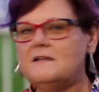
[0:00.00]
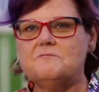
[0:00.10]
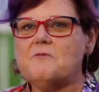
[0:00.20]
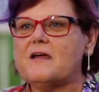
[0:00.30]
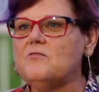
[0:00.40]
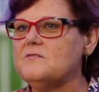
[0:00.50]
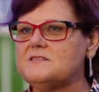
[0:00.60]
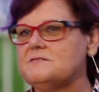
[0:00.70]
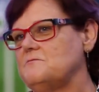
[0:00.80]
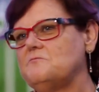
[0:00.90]

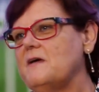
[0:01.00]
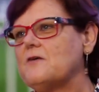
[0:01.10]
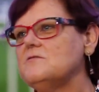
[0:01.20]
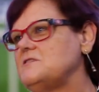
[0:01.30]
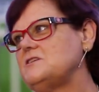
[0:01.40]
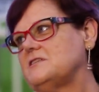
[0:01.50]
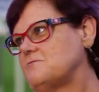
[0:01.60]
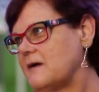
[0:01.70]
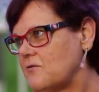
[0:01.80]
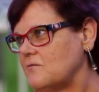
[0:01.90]
Records are
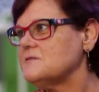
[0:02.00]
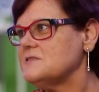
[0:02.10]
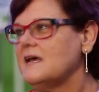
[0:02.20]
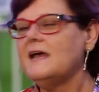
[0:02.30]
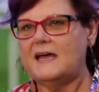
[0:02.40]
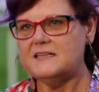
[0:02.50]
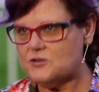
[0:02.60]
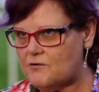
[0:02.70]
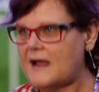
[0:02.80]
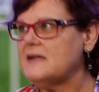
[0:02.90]
just records. It's
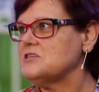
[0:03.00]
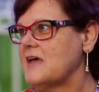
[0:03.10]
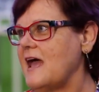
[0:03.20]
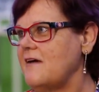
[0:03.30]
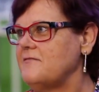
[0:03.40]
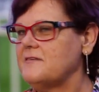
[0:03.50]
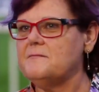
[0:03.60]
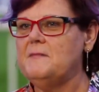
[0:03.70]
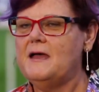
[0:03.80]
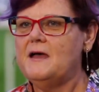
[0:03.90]
great to have
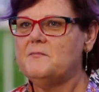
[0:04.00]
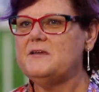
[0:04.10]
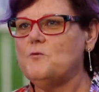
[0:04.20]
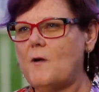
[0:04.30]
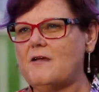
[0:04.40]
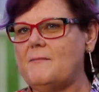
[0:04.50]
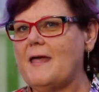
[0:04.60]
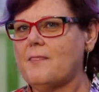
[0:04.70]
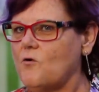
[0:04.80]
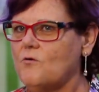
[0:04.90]
them, but you worry
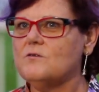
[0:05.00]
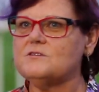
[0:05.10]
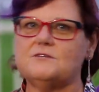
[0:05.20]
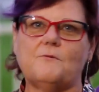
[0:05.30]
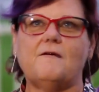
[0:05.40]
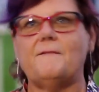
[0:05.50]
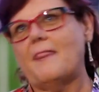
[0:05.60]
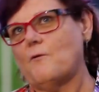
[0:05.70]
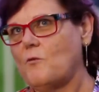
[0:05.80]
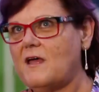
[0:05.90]
about the horse, you worry
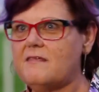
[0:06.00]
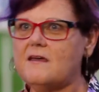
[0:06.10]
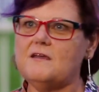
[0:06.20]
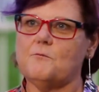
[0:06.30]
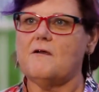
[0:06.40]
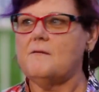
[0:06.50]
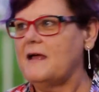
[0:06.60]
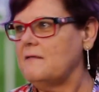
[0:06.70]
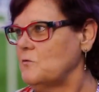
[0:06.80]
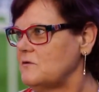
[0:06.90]
about the weather, you worry
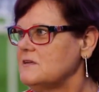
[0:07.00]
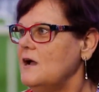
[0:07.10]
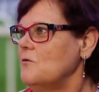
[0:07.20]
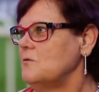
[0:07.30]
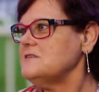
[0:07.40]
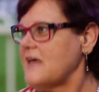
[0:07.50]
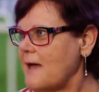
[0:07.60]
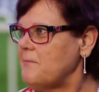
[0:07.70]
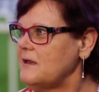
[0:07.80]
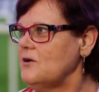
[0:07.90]
about what's
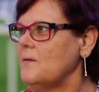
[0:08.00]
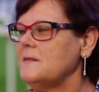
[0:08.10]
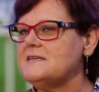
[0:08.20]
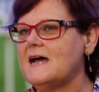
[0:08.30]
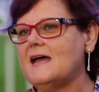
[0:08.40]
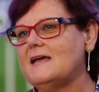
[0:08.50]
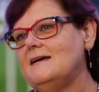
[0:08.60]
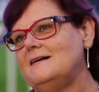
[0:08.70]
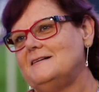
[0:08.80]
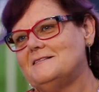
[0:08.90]
happening on the day.
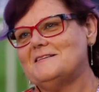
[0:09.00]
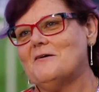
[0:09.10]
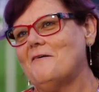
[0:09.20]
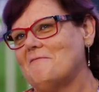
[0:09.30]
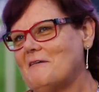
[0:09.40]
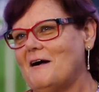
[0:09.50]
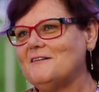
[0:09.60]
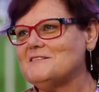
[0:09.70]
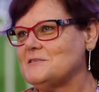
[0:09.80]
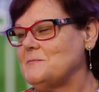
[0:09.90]
So
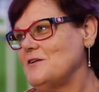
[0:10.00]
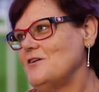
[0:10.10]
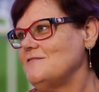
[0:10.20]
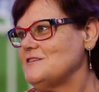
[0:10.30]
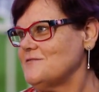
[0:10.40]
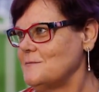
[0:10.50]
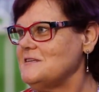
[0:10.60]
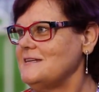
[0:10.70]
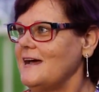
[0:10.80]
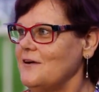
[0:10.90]
I'll just be nervous from
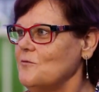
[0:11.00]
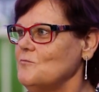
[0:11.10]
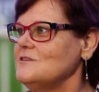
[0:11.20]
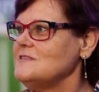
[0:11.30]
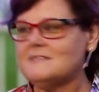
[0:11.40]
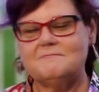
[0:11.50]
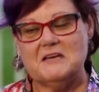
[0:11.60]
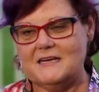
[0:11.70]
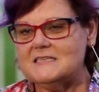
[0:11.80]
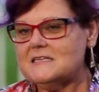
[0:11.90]
today onwards,
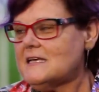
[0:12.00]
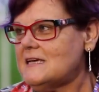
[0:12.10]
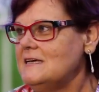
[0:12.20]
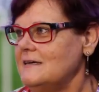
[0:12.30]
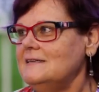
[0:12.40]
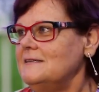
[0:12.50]
easily